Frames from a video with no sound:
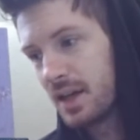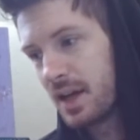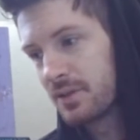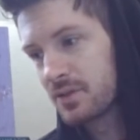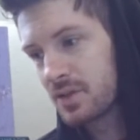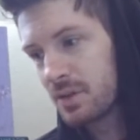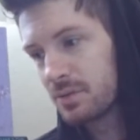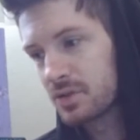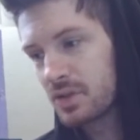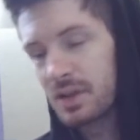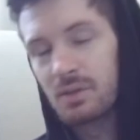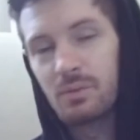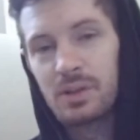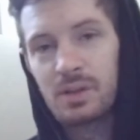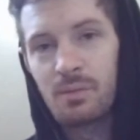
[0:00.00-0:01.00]
I have trouble
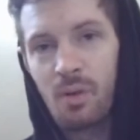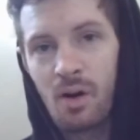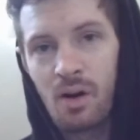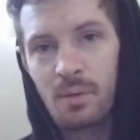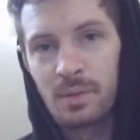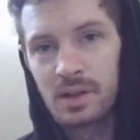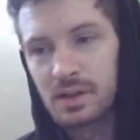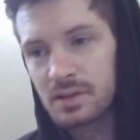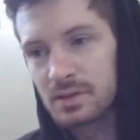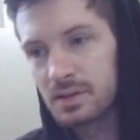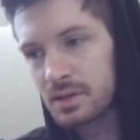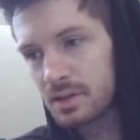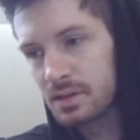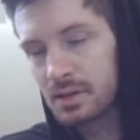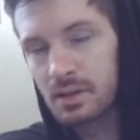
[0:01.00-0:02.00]
trying to win the ball because
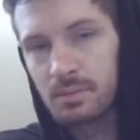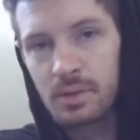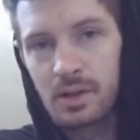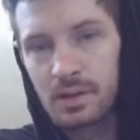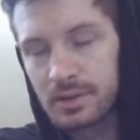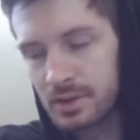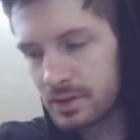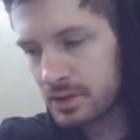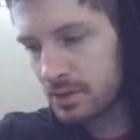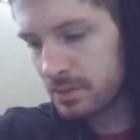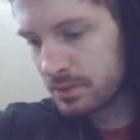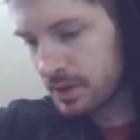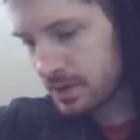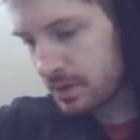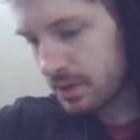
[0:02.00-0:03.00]
the computer's just
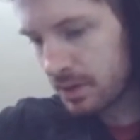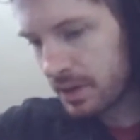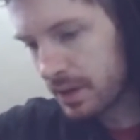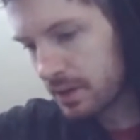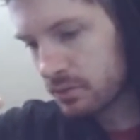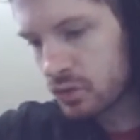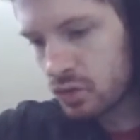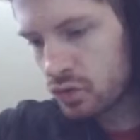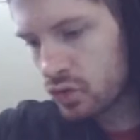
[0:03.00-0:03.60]
doing these little like